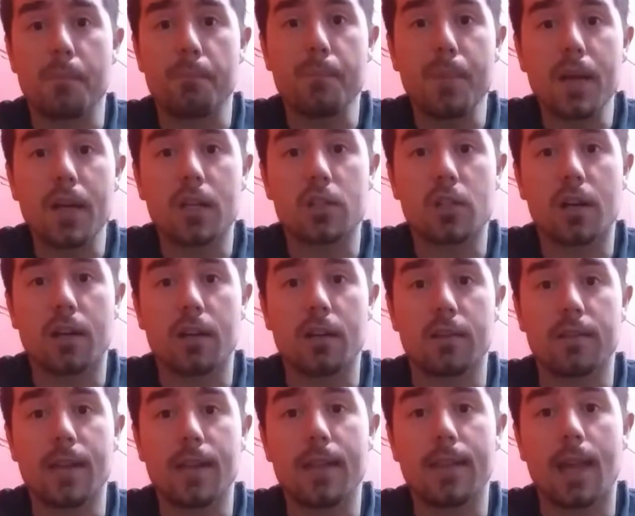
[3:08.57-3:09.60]
big chunk of
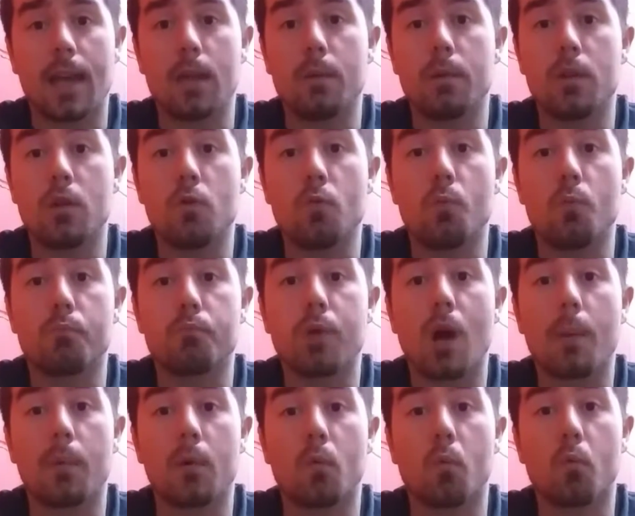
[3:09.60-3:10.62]
your day that you
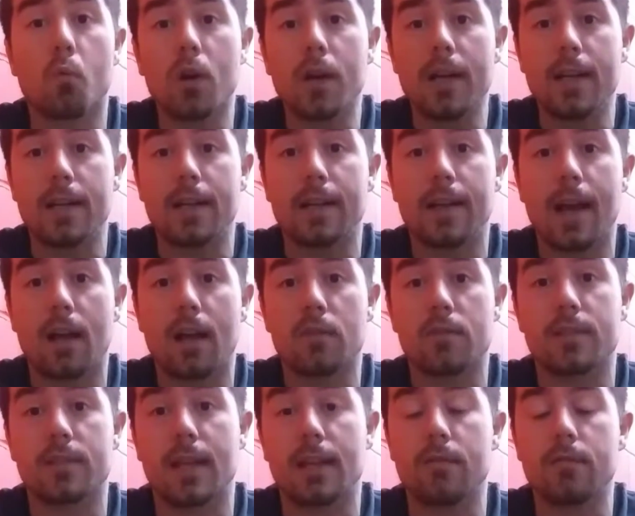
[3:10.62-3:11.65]
probably were eating
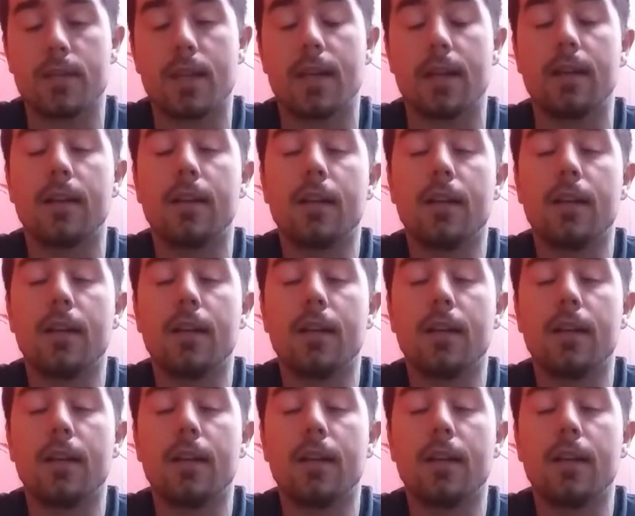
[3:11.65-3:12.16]
calories that you didn't.